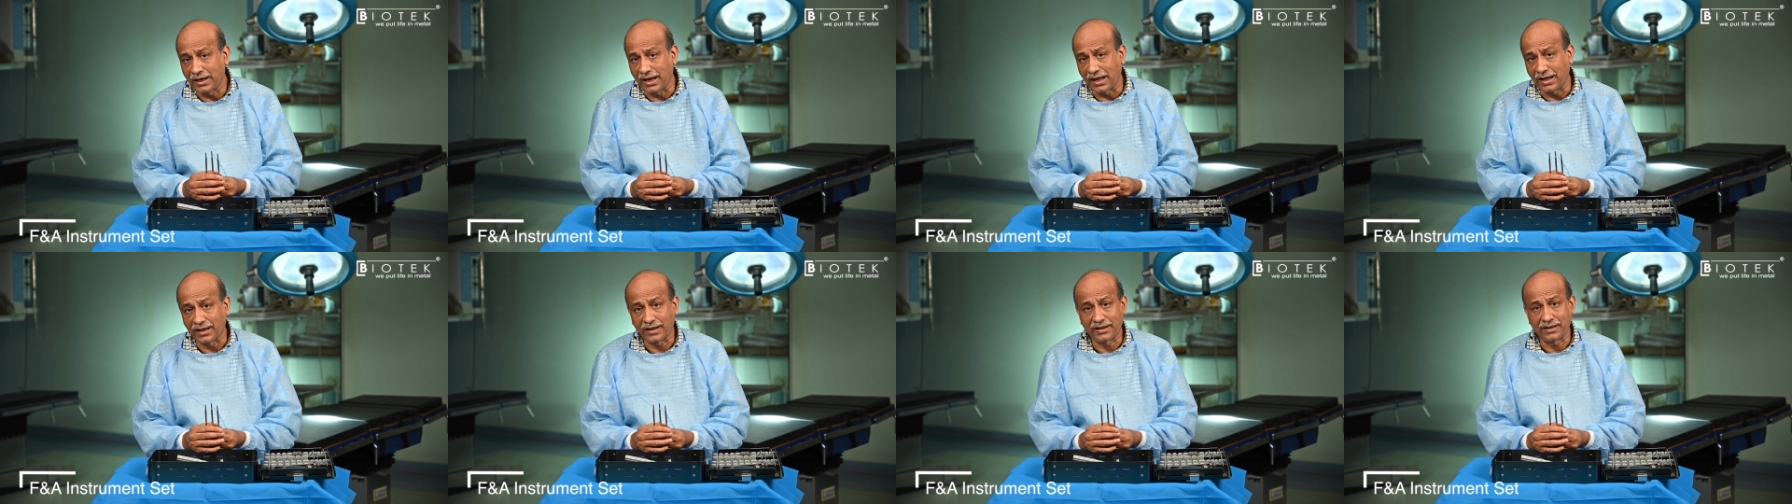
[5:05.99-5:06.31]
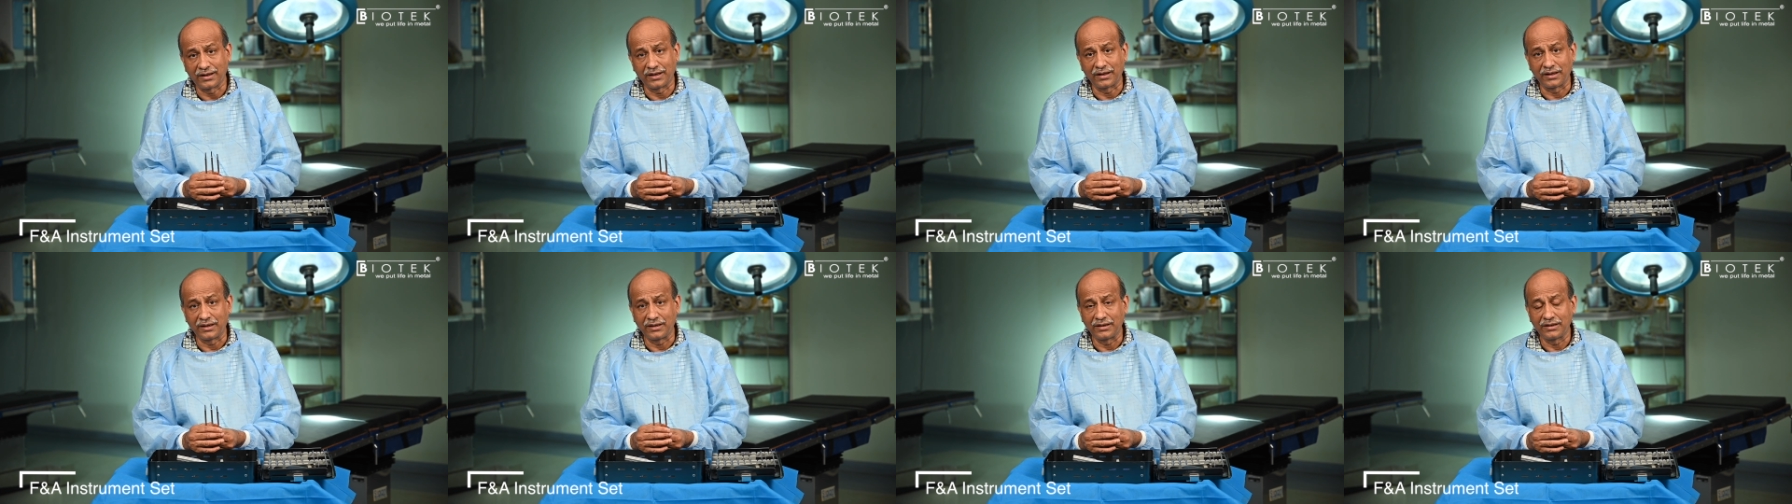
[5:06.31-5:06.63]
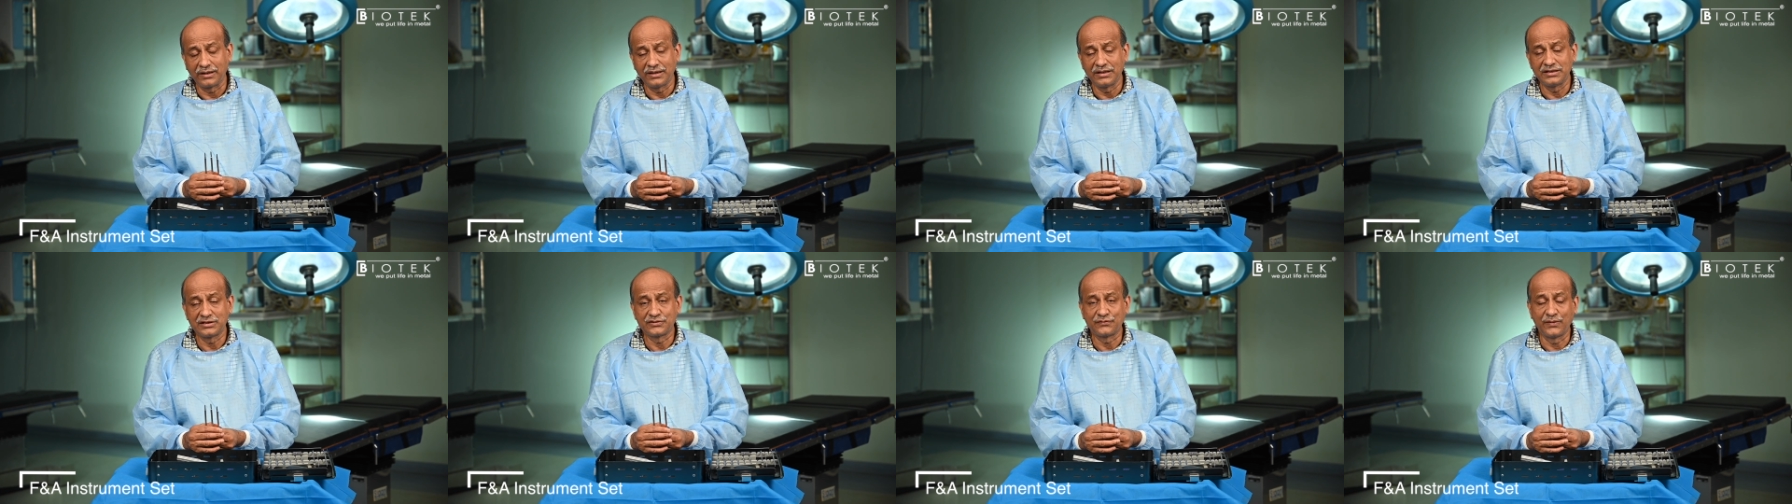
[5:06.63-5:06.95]
ankle
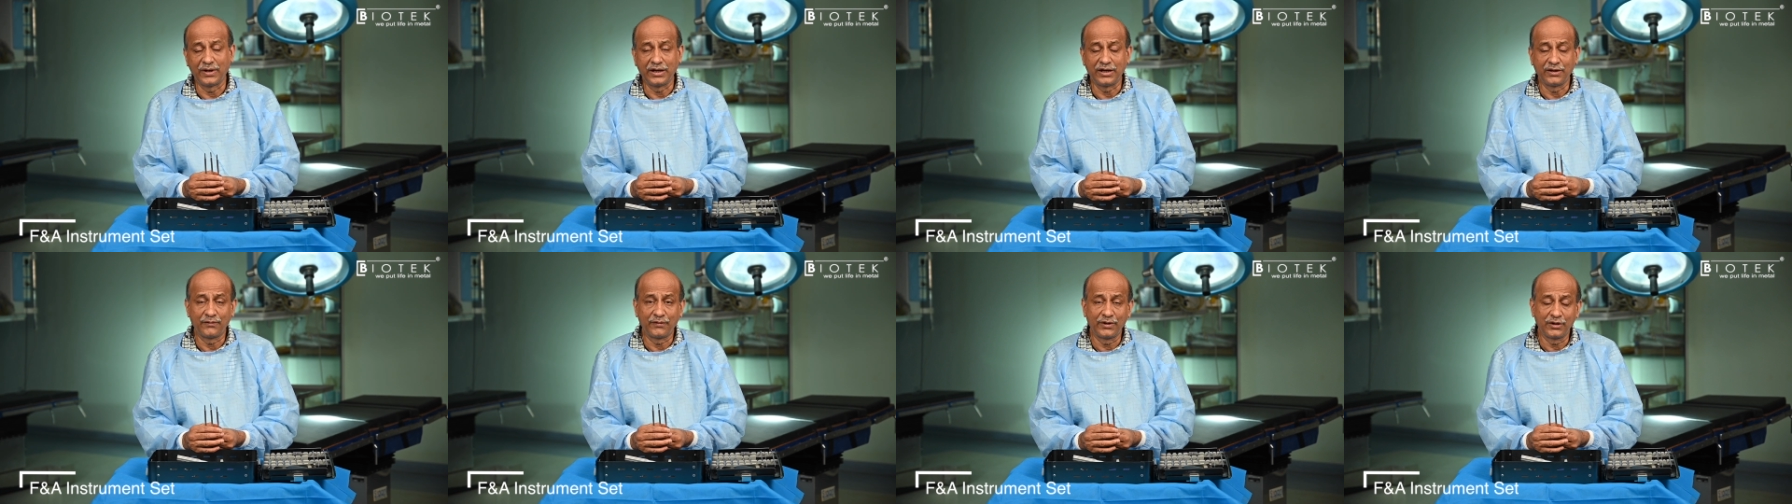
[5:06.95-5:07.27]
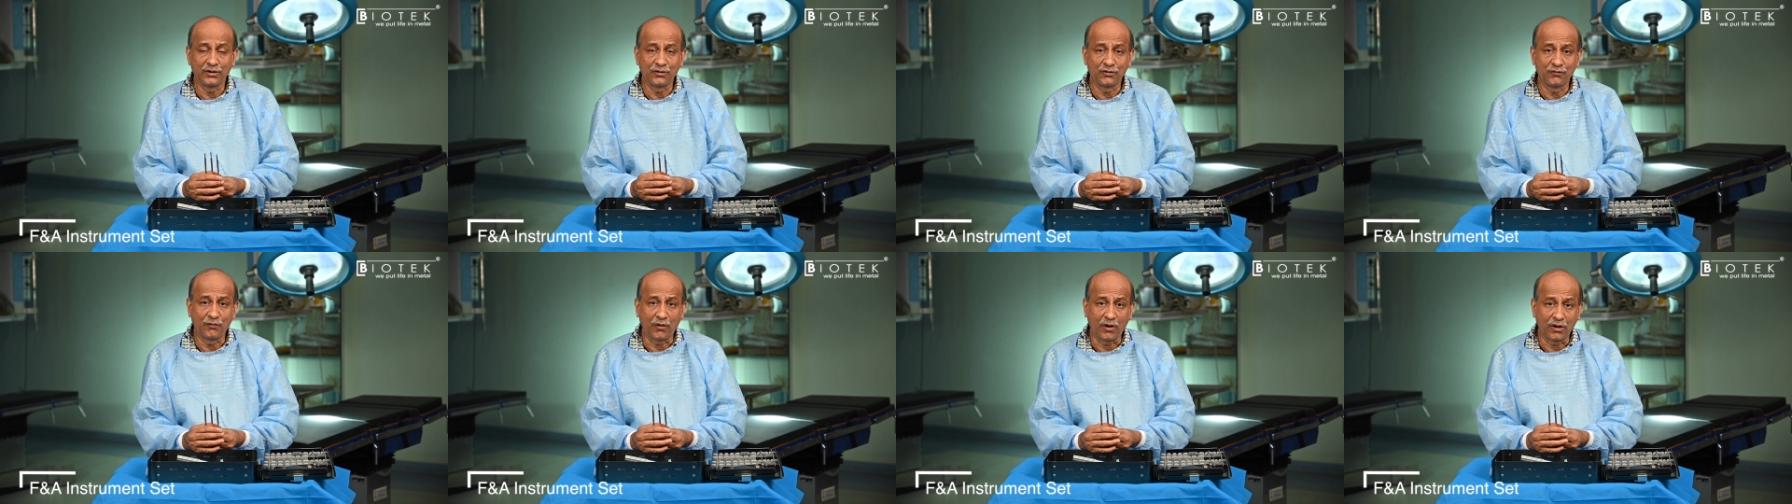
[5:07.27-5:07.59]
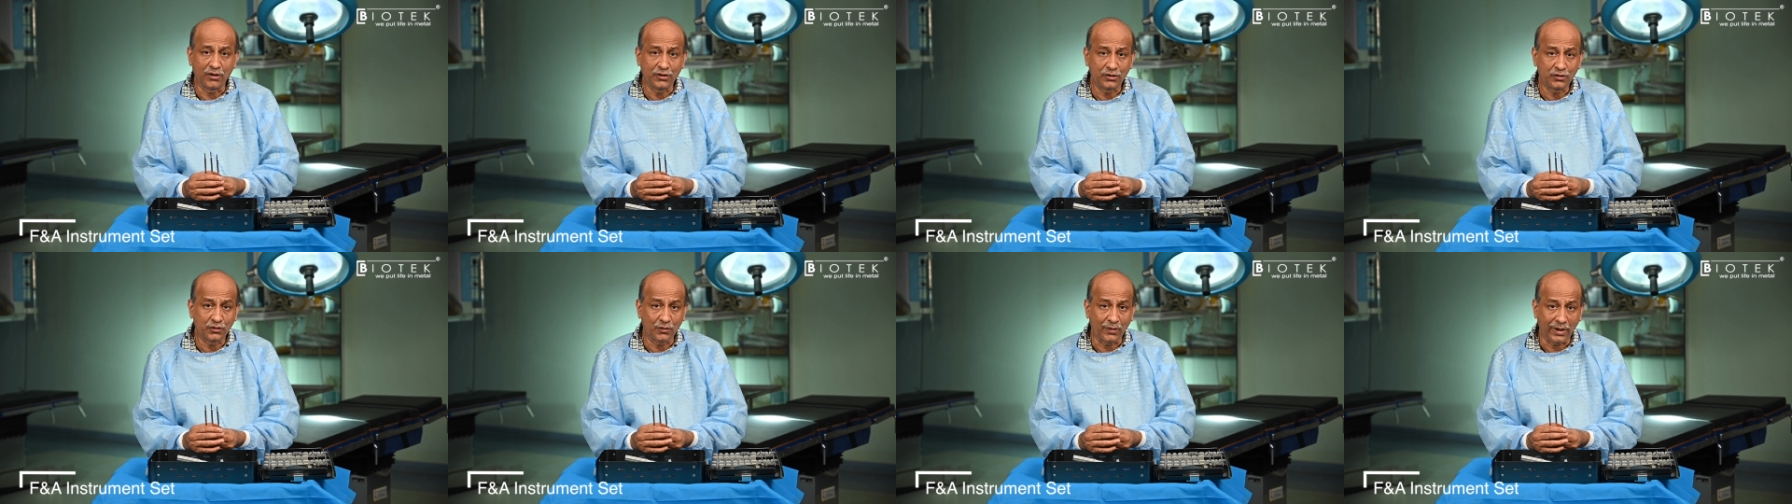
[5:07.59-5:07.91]
is whenever you want to